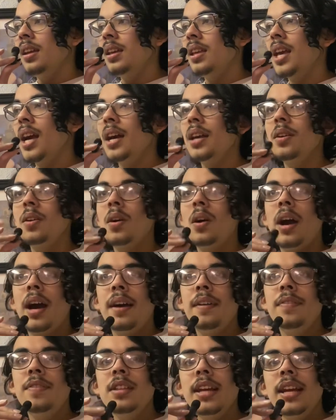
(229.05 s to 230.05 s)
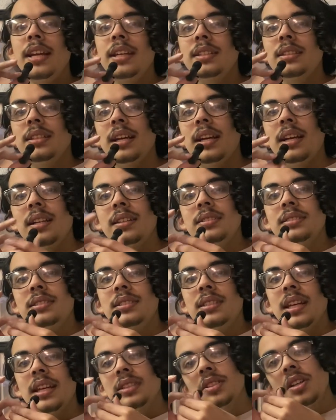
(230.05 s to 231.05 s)
yeah, y'all. I feel like
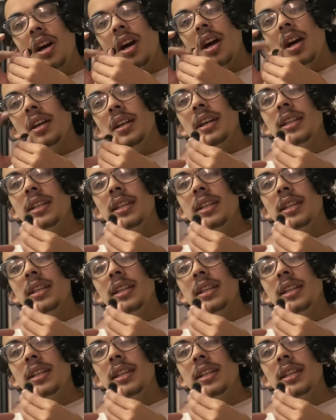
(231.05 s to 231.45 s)
TikTok